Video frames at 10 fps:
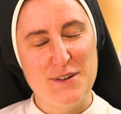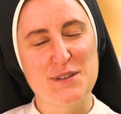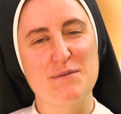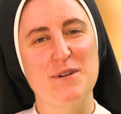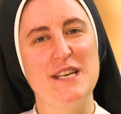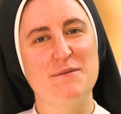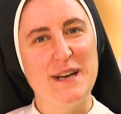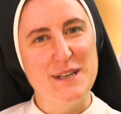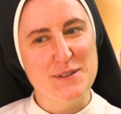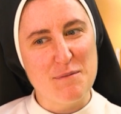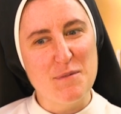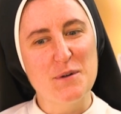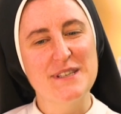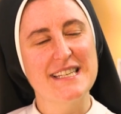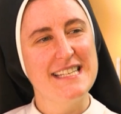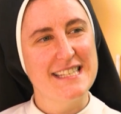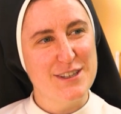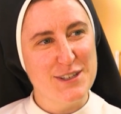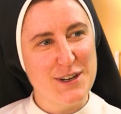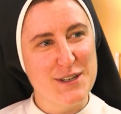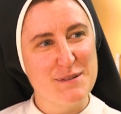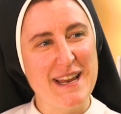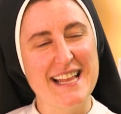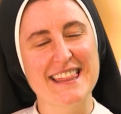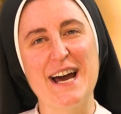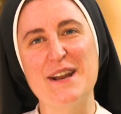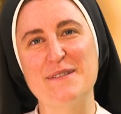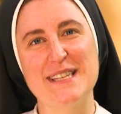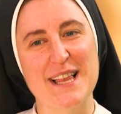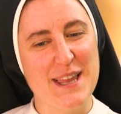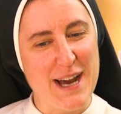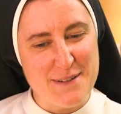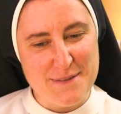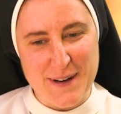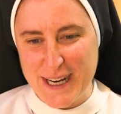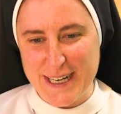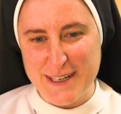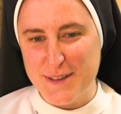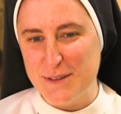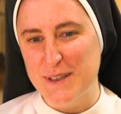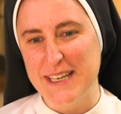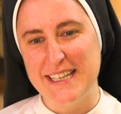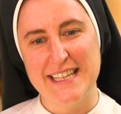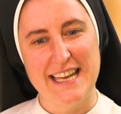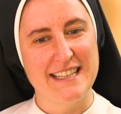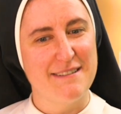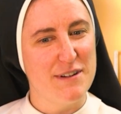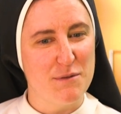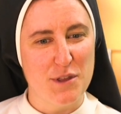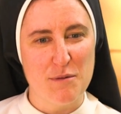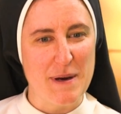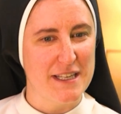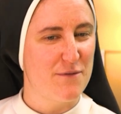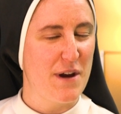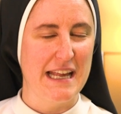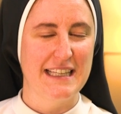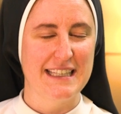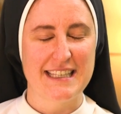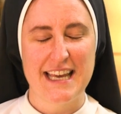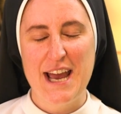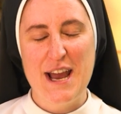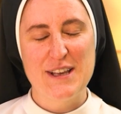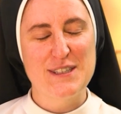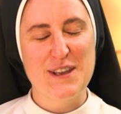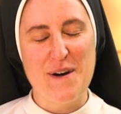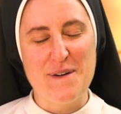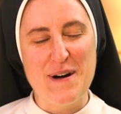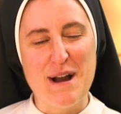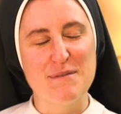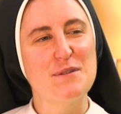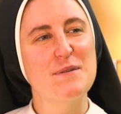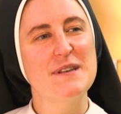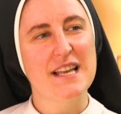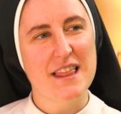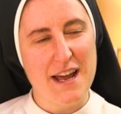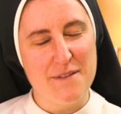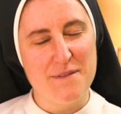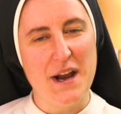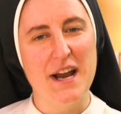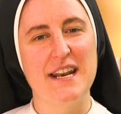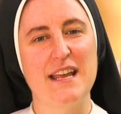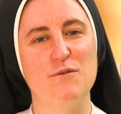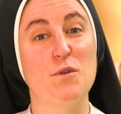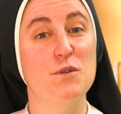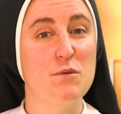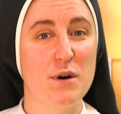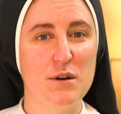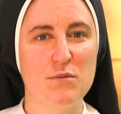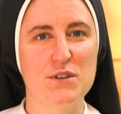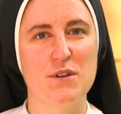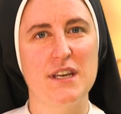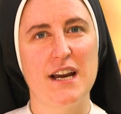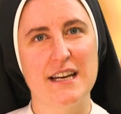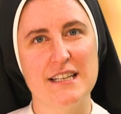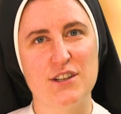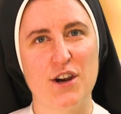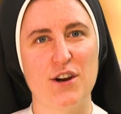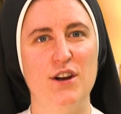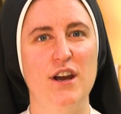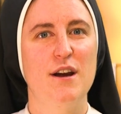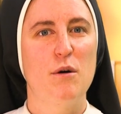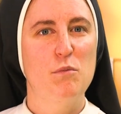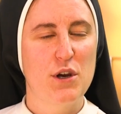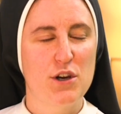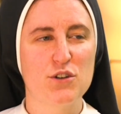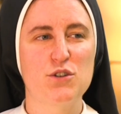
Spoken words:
So I was raised with mostly sisters. We had a lot. It was a lot of fun. It was really like living with your best friends. So so it was a lot of fun. And only one. So the youngest are boy-girl